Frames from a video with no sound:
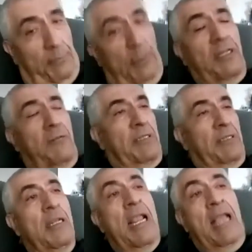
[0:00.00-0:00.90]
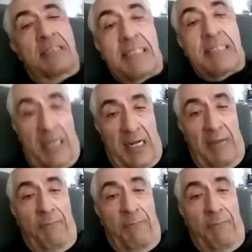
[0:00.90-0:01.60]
political party. It's yeah. a suck up